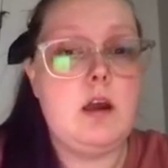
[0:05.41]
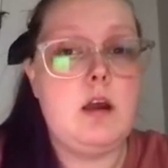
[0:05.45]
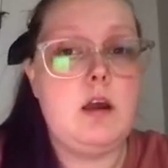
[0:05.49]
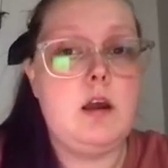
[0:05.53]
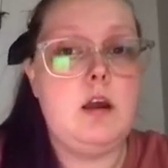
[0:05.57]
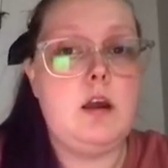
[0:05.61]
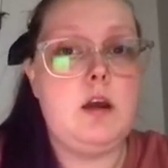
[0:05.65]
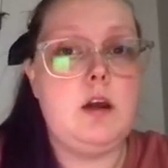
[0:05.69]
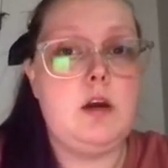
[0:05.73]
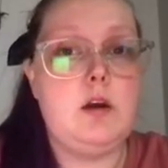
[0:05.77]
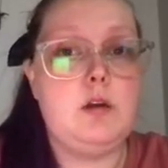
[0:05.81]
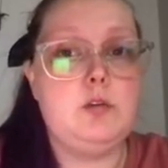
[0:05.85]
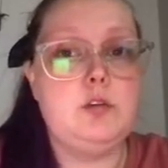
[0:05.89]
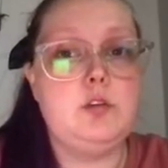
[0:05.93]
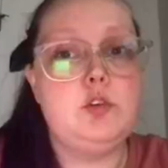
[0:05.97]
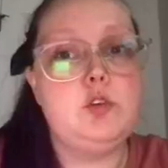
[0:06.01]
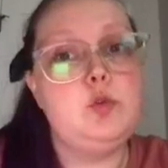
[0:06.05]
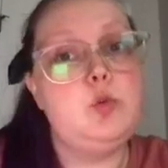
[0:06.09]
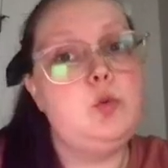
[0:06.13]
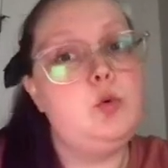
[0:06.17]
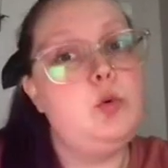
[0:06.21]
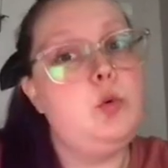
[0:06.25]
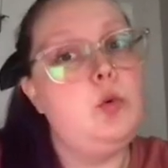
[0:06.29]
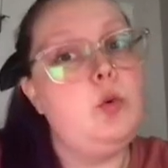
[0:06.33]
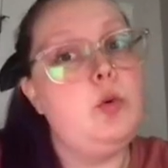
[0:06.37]
how
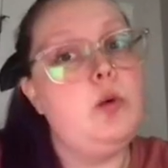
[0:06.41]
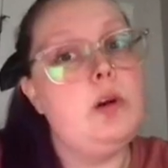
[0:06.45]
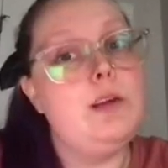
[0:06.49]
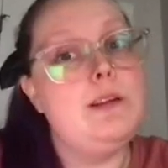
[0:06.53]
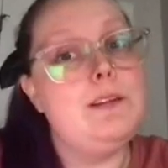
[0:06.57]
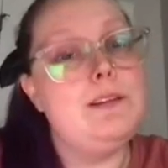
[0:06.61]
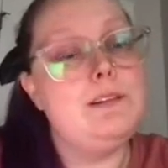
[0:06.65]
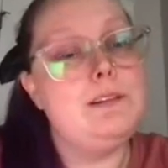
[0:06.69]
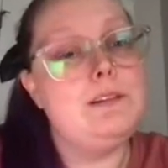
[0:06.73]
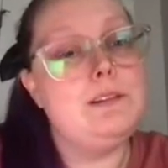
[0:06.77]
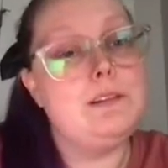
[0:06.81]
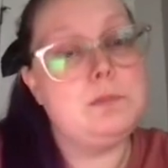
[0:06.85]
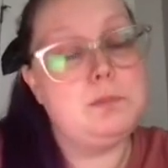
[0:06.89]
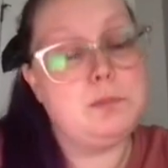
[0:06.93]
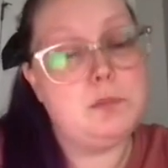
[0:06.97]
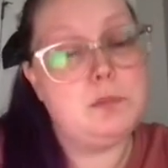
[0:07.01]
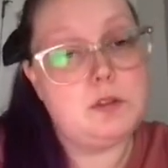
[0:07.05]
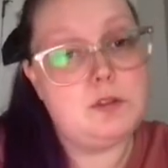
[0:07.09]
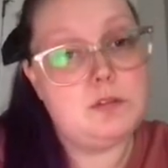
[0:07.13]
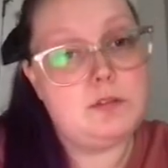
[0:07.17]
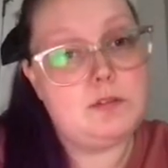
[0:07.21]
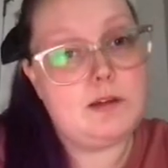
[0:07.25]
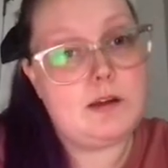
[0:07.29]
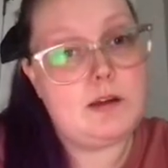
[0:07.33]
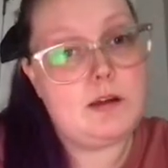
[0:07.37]
to
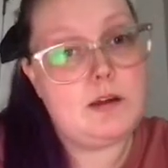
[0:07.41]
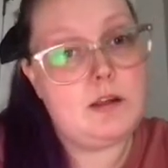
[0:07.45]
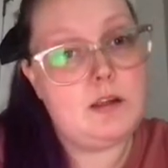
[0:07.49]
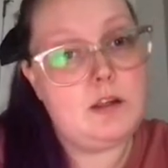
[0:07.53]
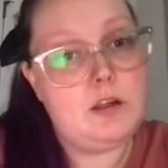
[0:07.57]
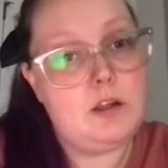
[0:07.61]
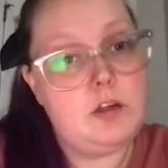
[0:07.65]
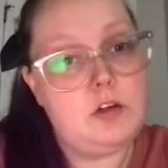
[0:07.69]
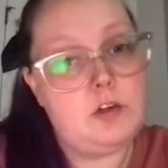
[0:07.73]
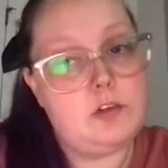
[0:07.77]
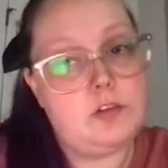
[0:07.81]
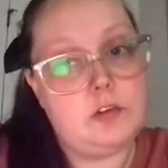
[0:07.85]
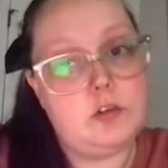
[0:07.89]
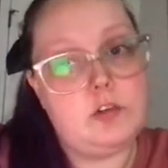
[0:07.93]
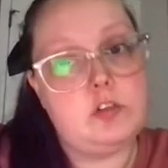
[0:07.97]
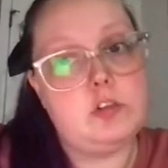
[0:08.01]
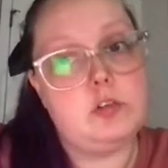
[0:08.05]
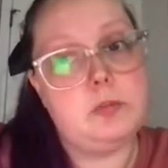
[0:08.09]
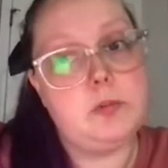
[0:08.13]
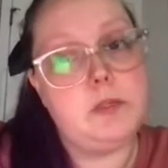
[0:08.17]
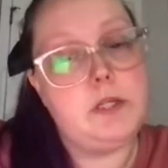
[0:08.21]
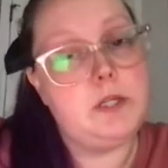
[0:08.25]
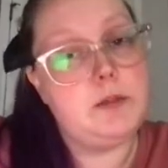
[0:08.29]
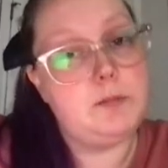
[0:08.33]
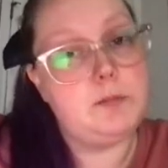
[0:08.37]
simplify your social
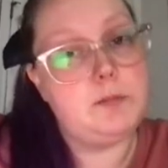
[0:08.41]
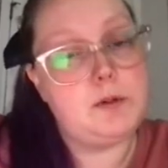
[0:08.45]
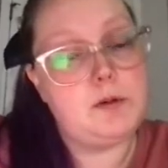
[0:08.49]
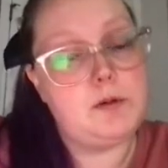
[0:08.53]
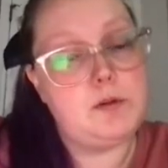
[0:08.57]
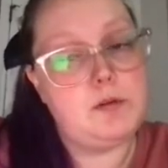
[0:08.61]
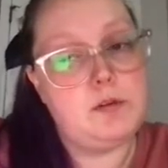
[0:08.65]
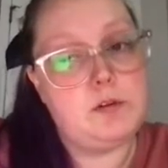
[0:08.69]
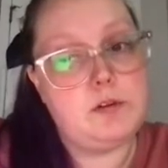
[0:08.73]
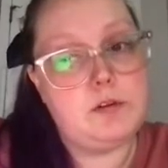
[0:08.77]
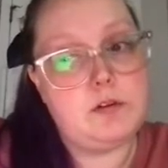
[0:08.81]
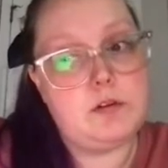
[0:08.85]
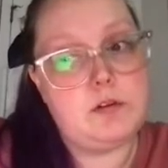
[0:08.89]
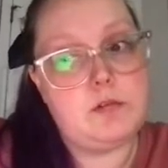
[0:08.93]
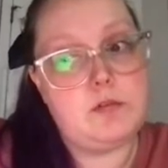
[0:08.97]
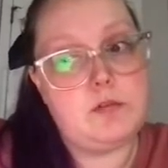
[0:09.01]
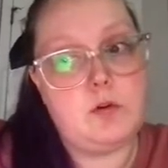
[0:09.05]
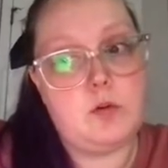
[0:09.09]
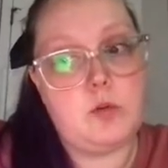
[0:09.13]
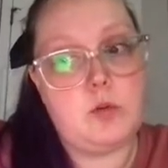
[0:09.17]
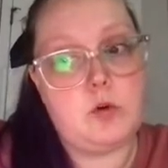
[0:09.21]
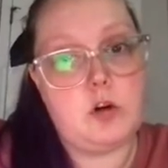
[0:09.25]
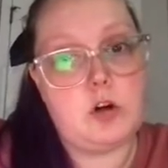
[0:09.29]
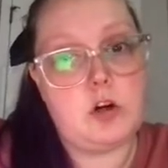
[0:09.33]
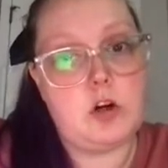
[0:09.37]
media posts
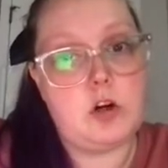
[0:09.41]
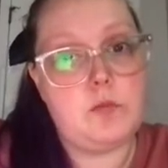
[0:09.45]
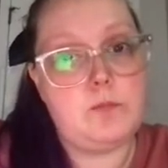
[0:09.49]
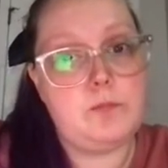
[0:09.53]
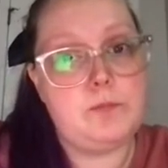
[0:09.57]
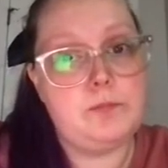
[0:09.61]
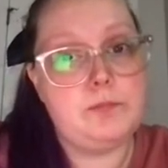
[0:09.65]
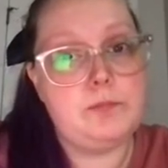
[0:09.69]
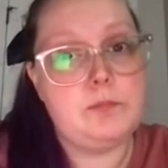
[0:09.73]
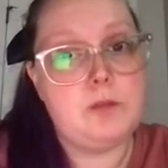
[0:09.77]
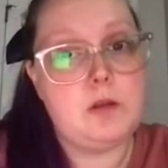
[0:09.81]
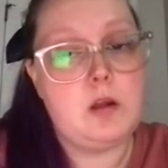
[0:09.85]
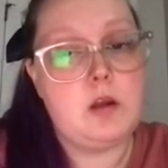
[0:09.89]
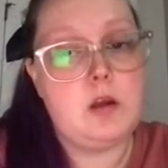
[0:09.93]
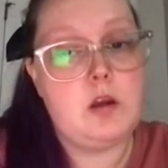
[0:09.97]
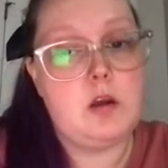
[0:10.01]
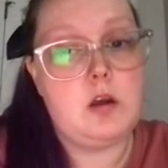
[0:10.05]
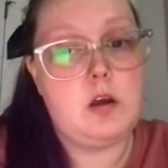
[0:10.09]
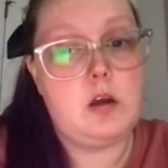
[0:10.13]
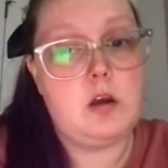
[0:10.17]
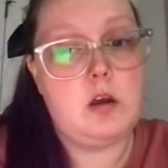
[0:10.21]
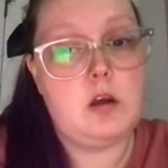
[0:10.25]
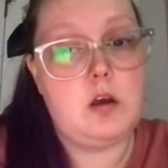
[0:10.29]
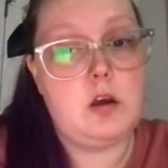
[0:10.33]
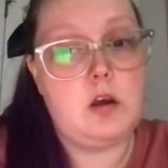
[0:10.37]
for
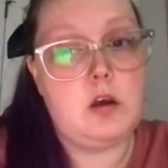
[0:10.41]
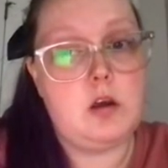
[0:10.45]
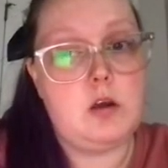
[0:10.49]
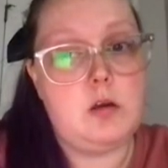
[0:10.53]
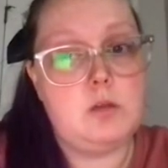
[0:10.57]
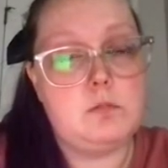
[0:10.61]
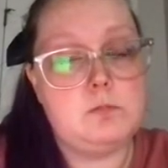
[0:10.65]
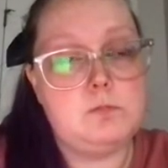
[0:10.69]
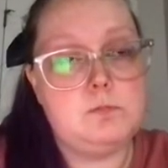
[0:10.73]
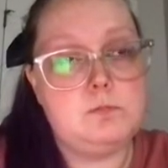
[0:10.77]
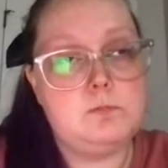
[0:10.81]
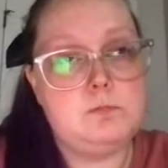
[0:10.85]
um,